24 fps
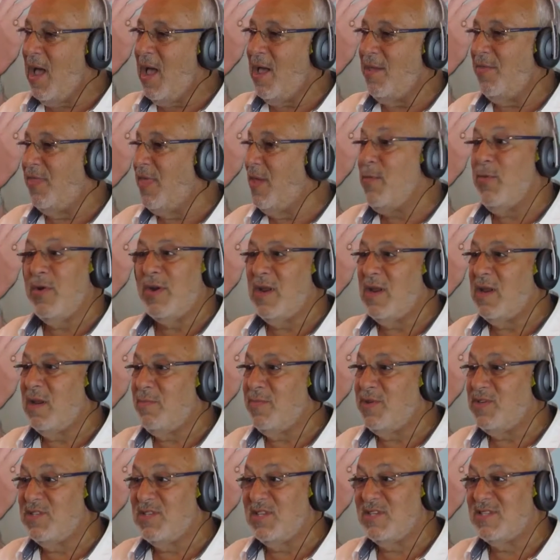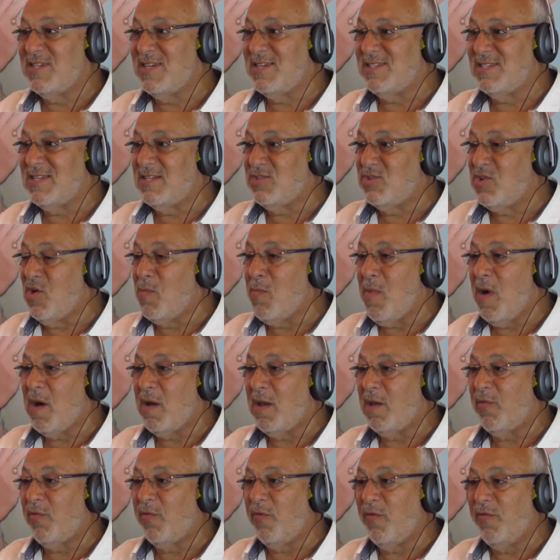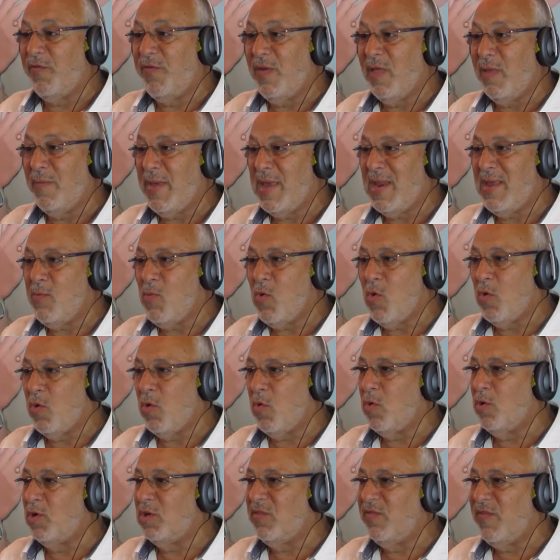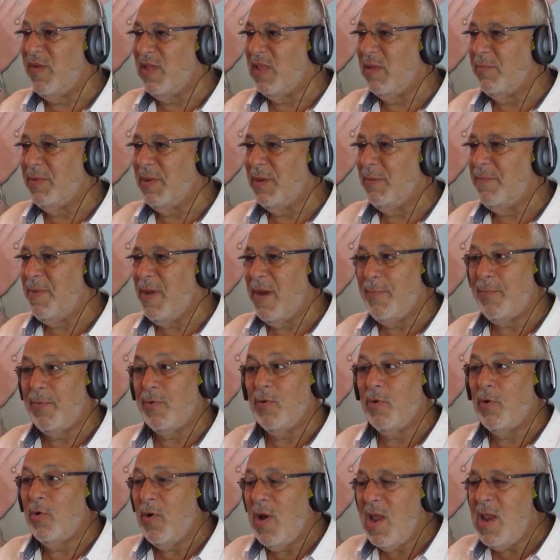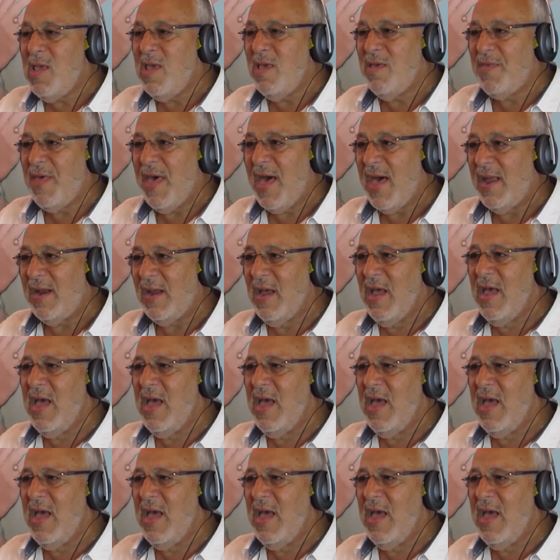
And they went out of business because there's no market for film anymore or developing paper or any of that.